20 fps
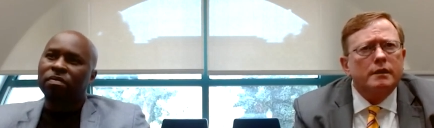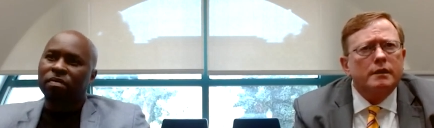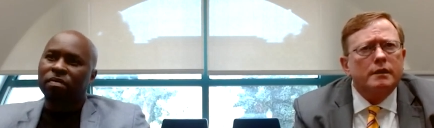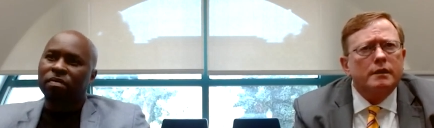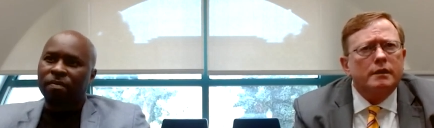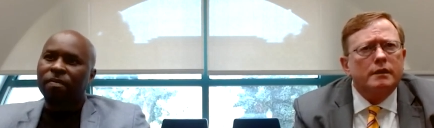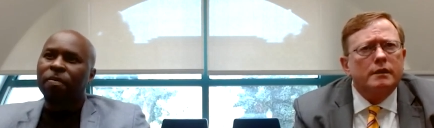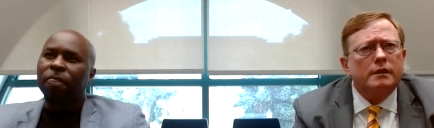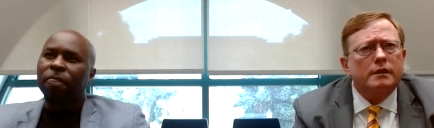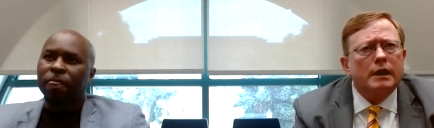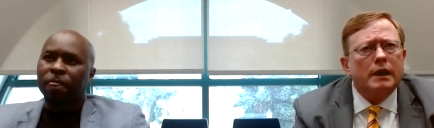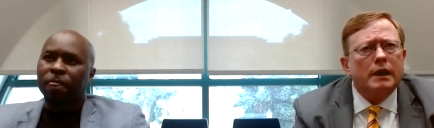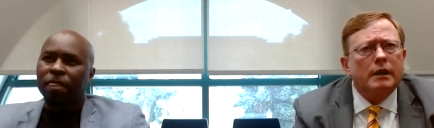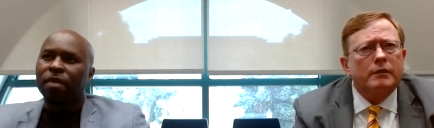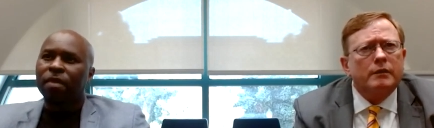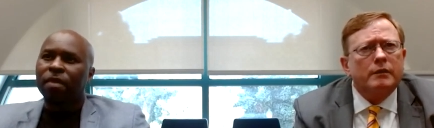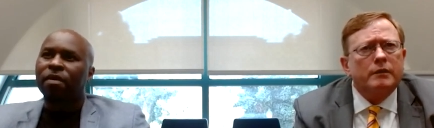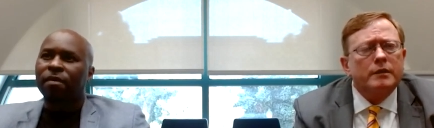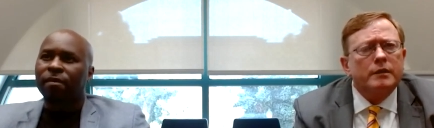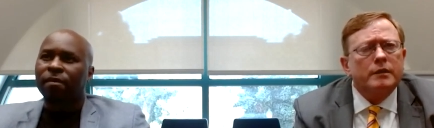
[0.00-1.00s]
Speaker 1: Uh,
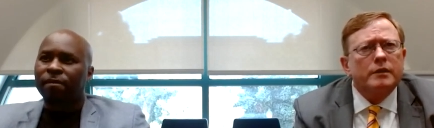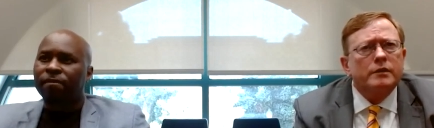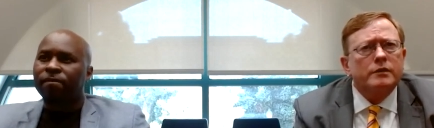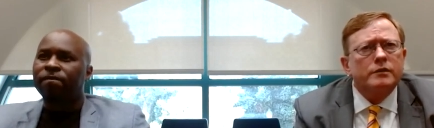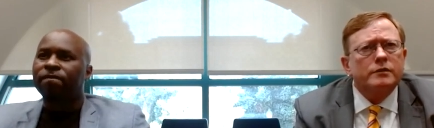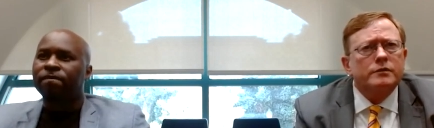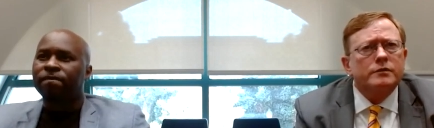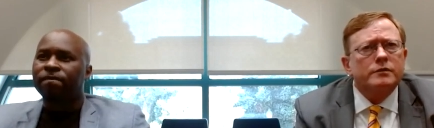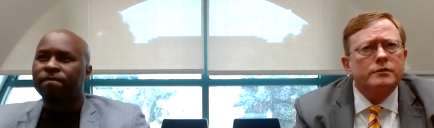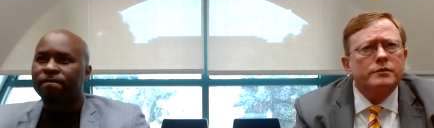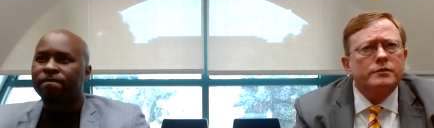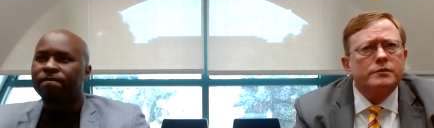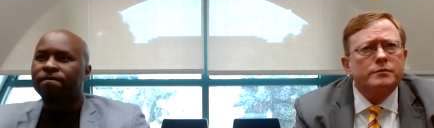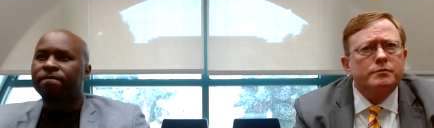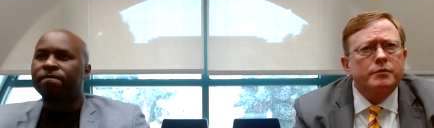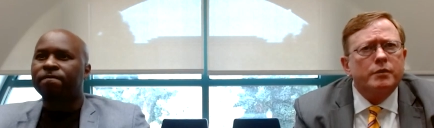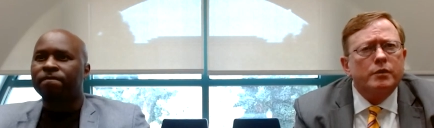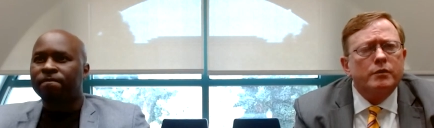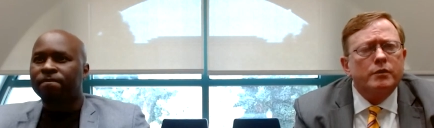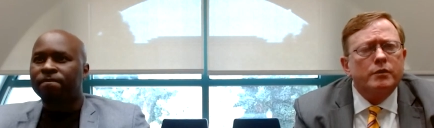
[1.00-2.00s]
how are those
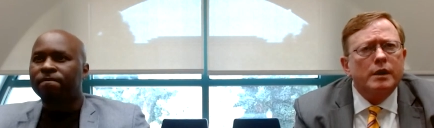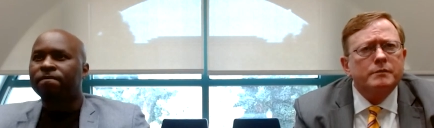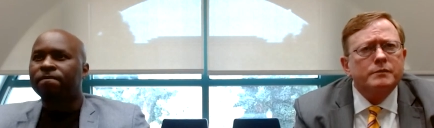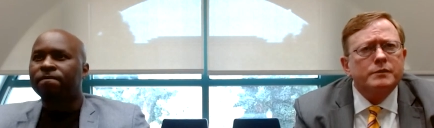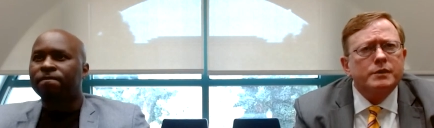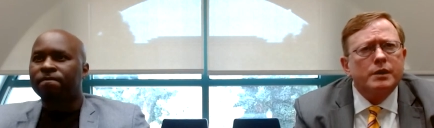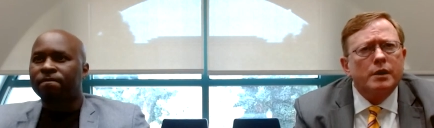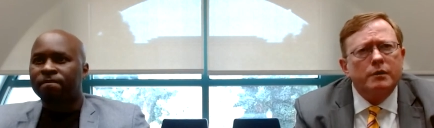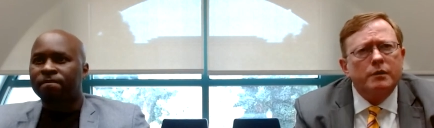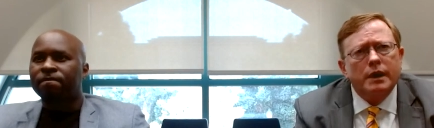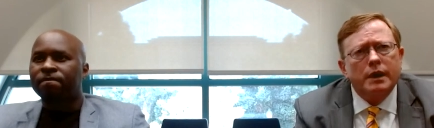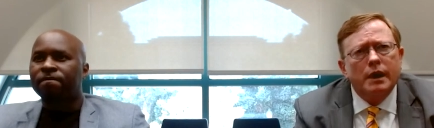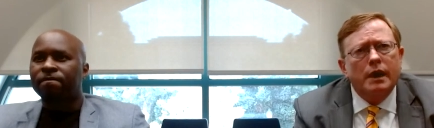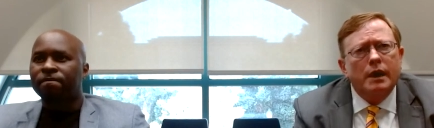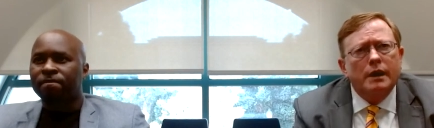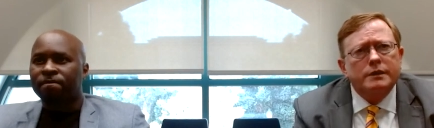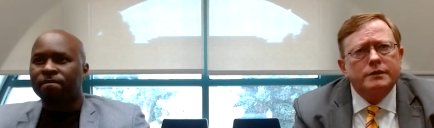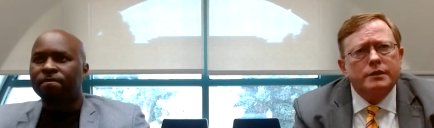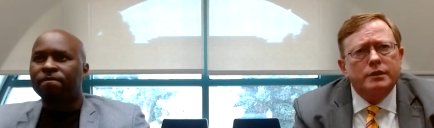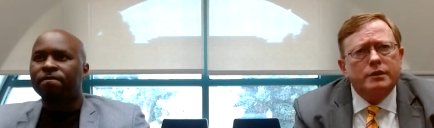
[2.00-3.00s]
programs going?
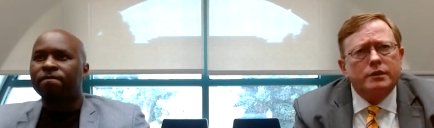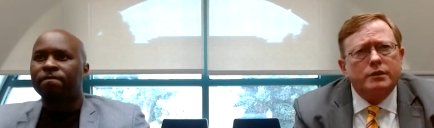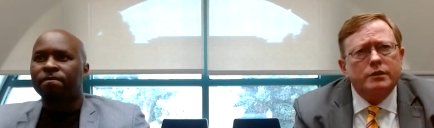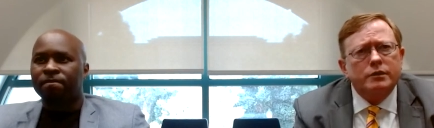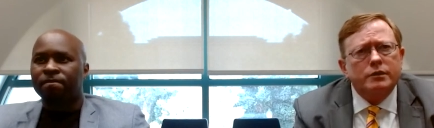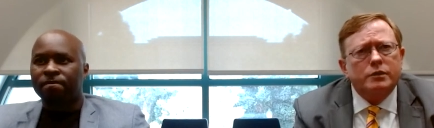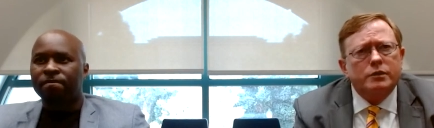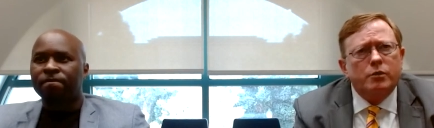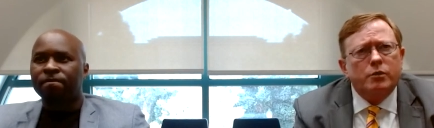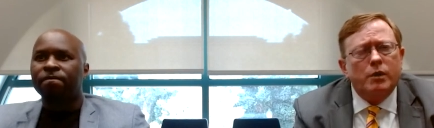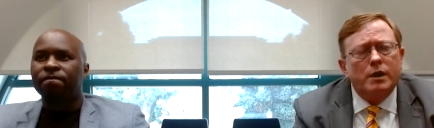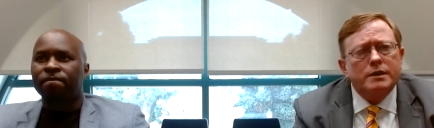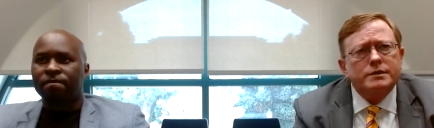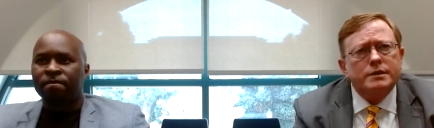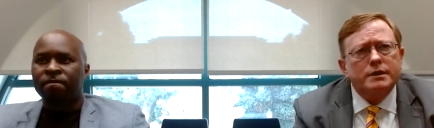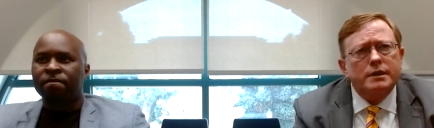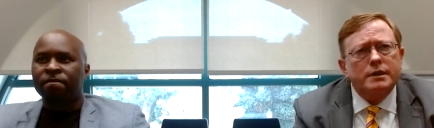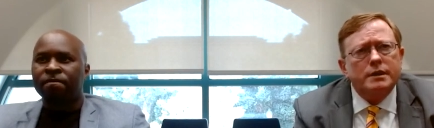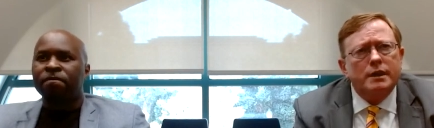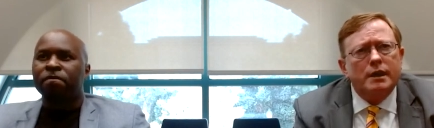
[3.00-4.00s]
it's a good
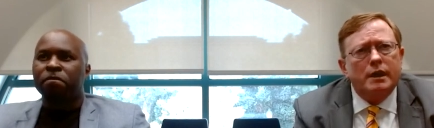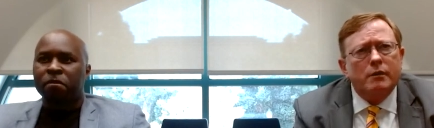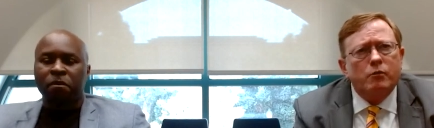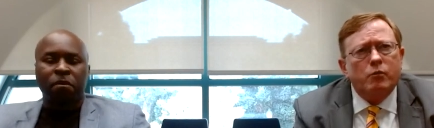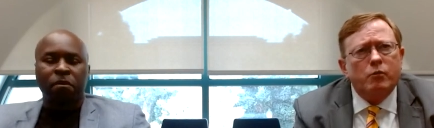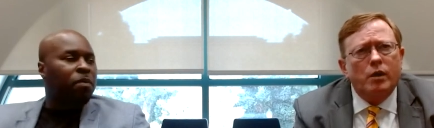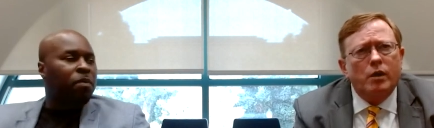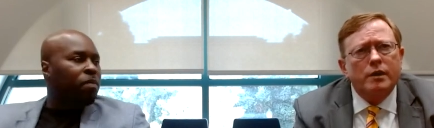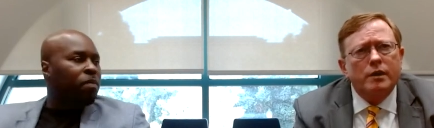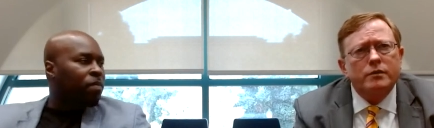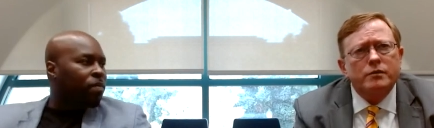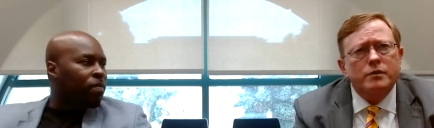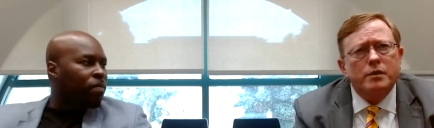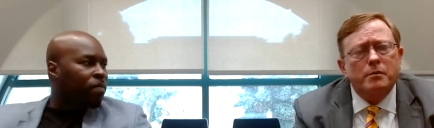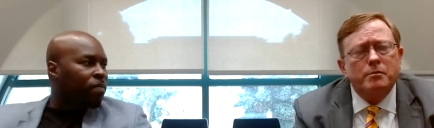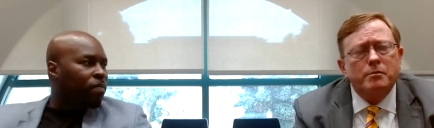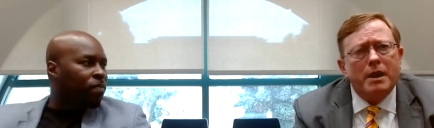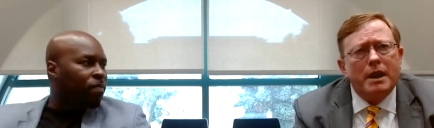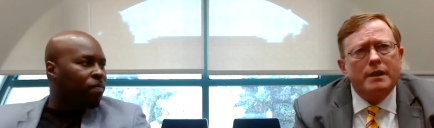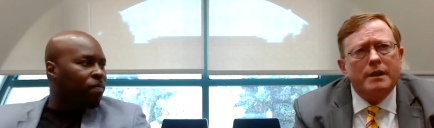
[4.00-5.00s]
question, and I wondered
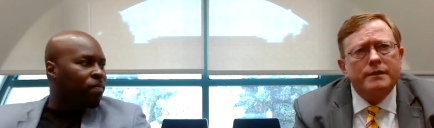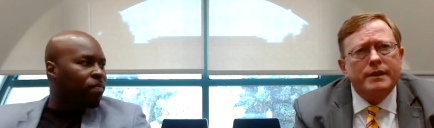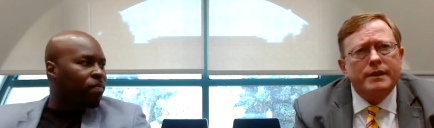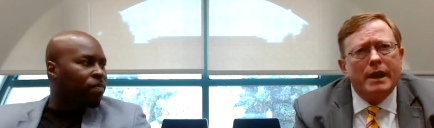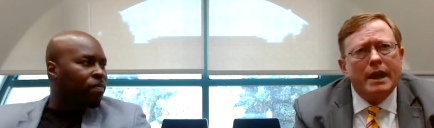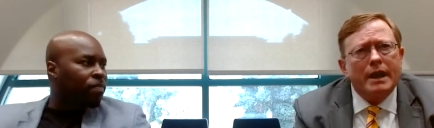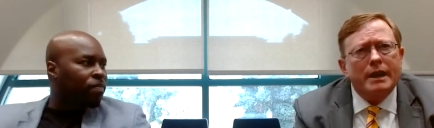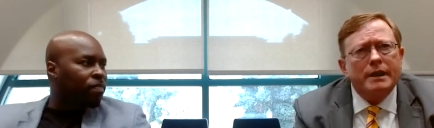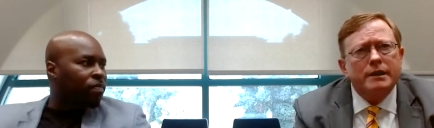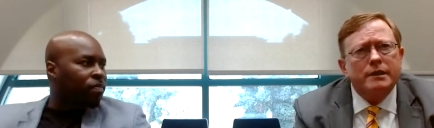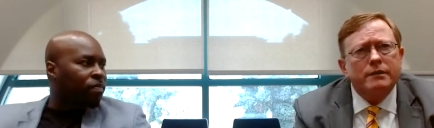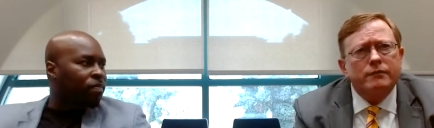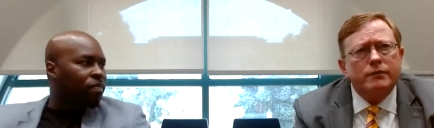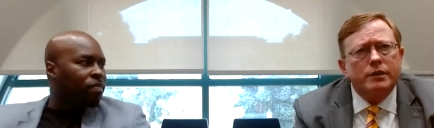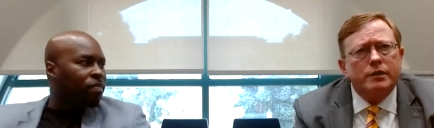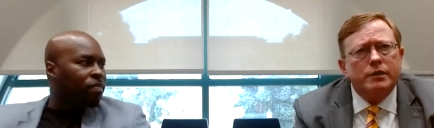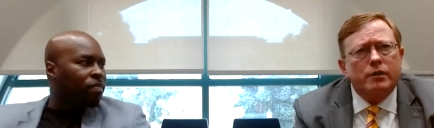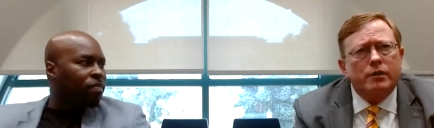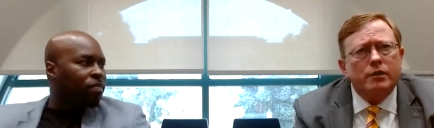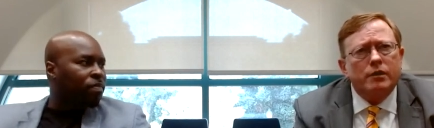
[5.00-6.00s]
about that in
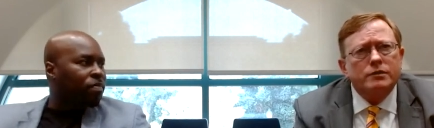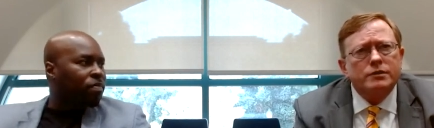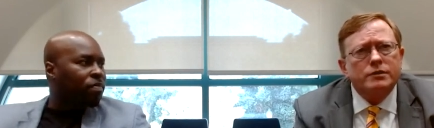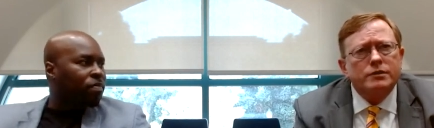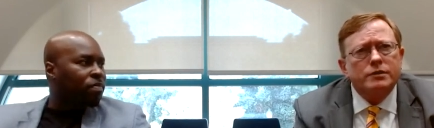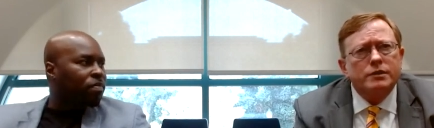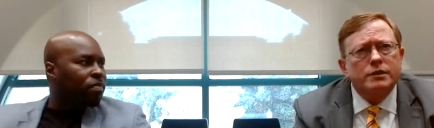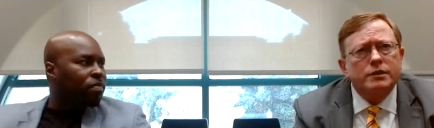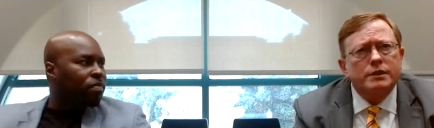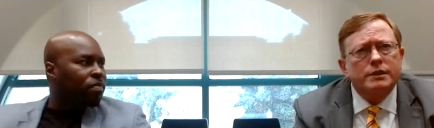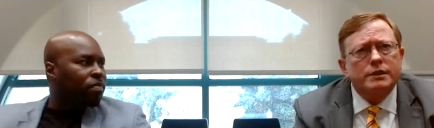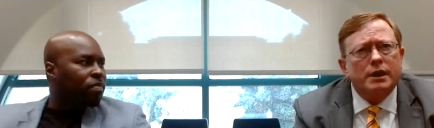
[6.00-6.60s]
regards to the